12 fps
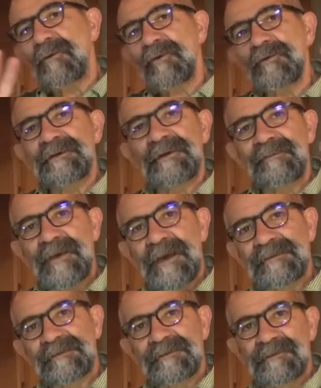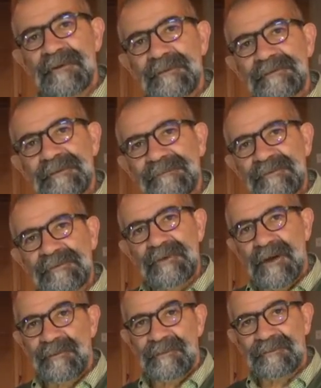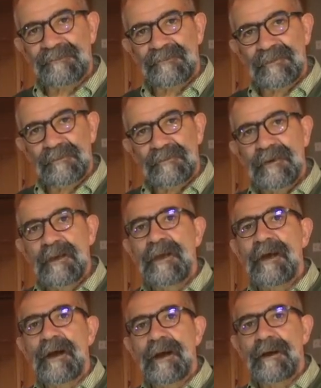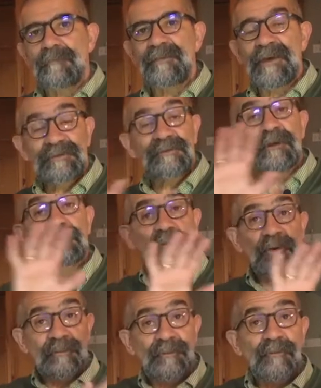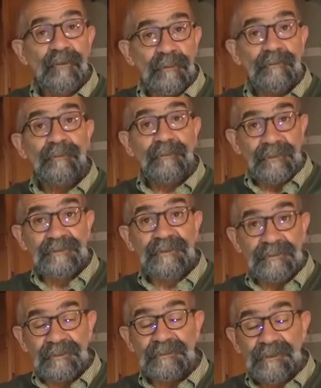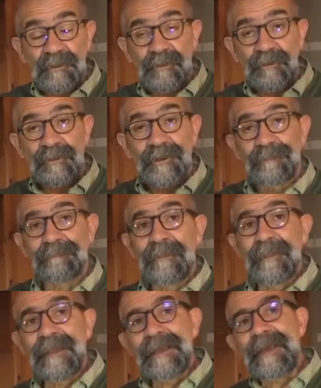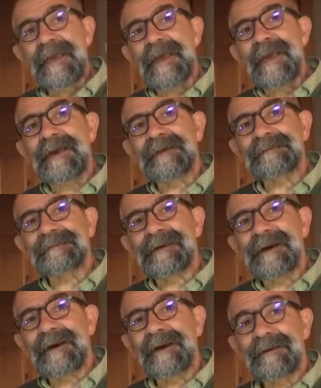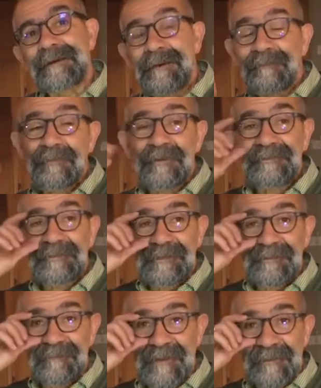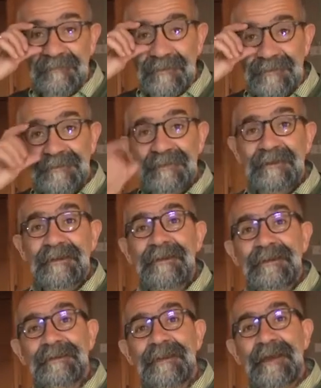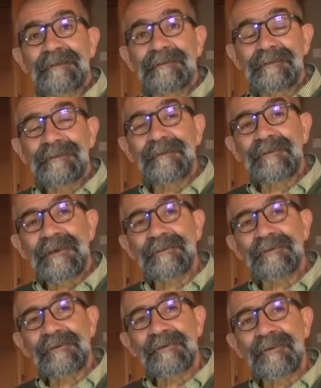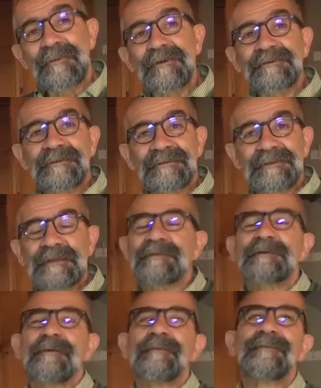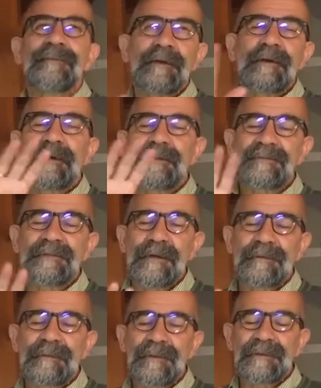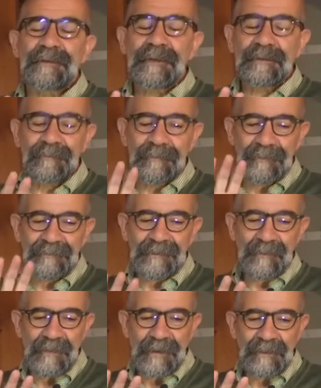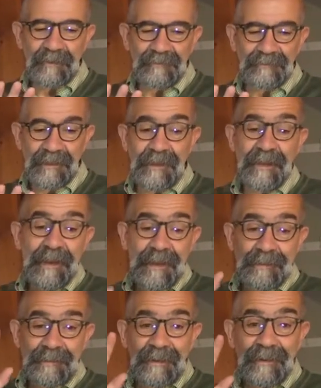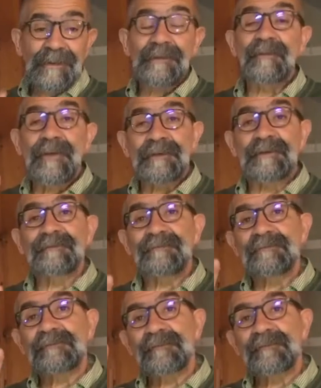who did best in terms of the job interview based on what positions they were put in. And, of course, what they found was that the people who were most successful, I'm sorry, let me take a step back here and say that an independent